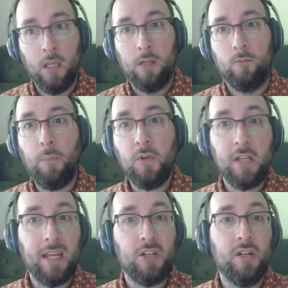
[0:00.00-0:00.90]

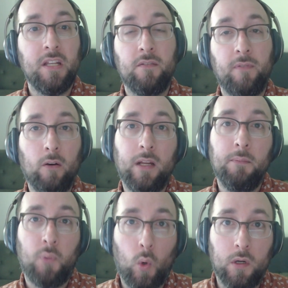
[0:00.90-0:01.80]
Reputation is very
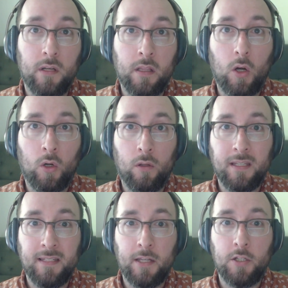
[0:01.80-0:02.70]
important in the early
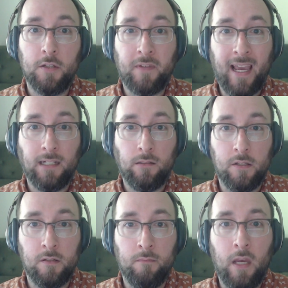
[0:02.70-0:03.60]
stages of
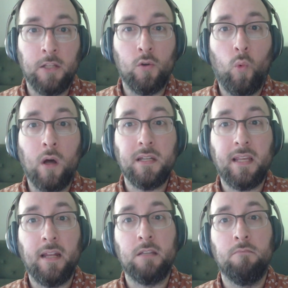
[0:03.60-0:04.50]
Cataclysm, and you'll want to
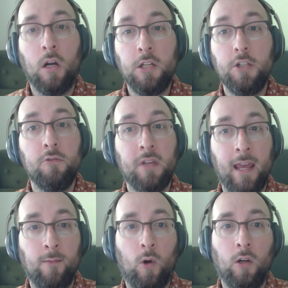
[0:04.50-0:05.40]
get as much as you
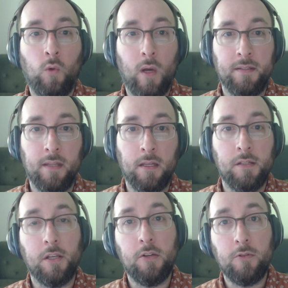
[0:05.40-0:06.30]
can while questing
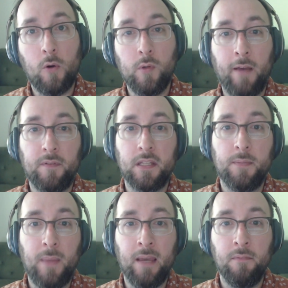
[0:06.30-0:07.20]
so you don't have to
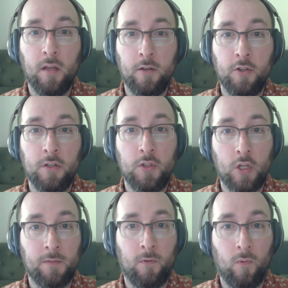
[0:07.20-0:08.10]
spam dungeons
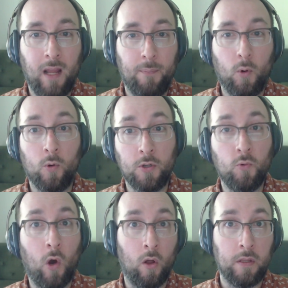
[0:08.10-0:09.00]
just for rep or
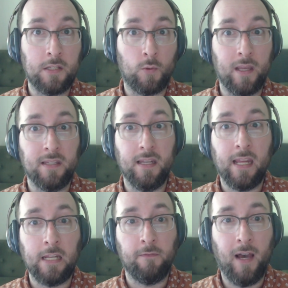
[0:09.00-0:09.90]
do all these quests at
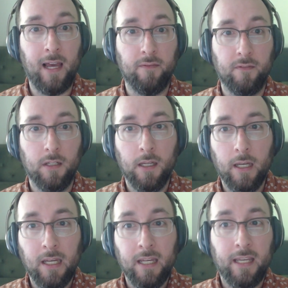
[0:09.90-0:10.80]
85.
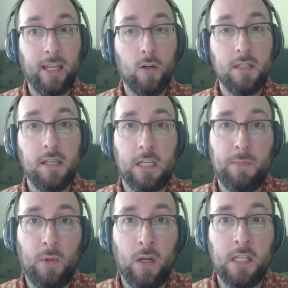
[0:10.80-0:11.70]
Here is the
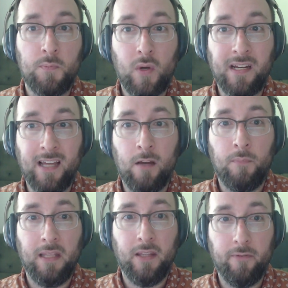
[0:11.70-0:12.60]
experience breakdown
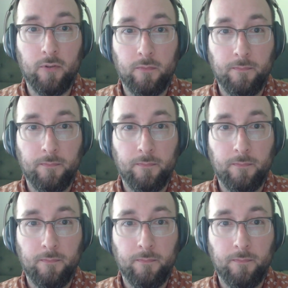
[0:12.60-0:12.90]
by level.